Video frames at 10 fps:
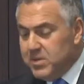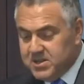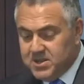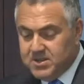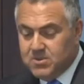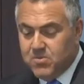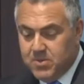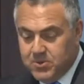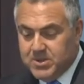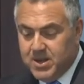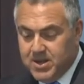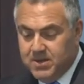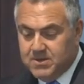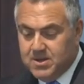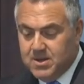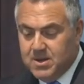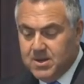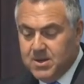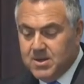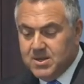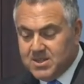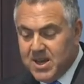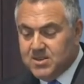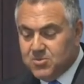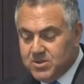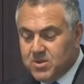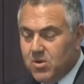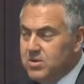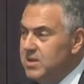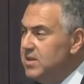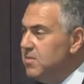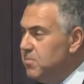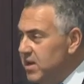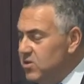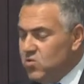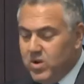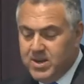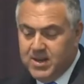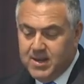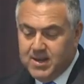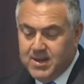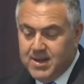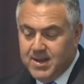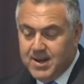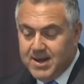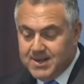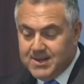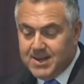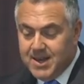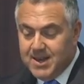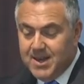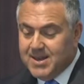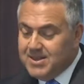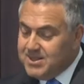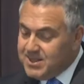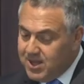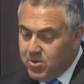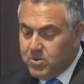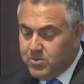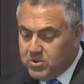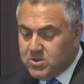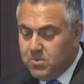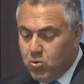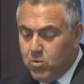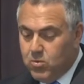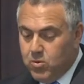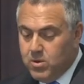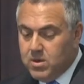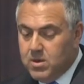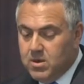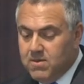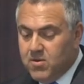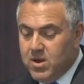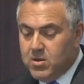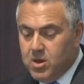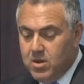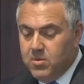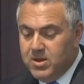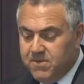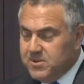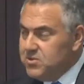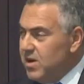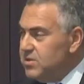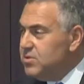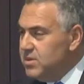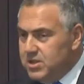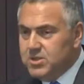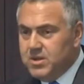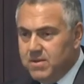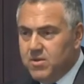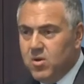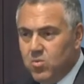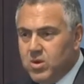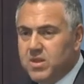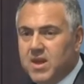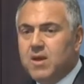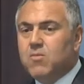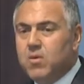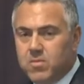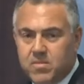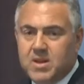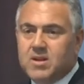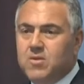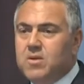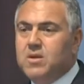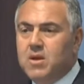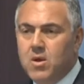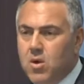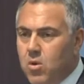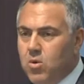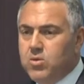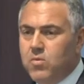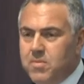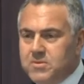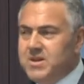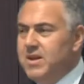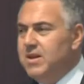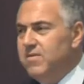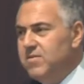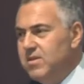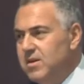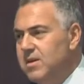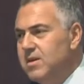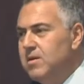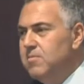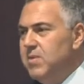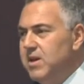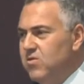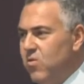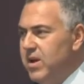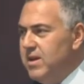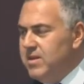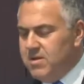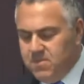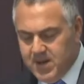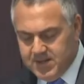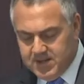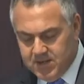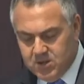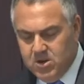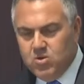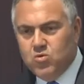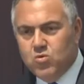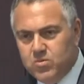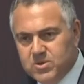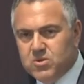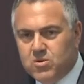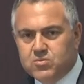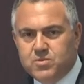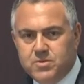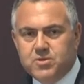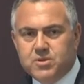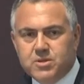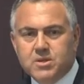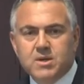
business representatives. This has resulted in the B20 undertaking considerable support work for our global infrastructure initiative. And I want to thank Robert Milliner and all the representatives of the B20 that have made such an enormous contribution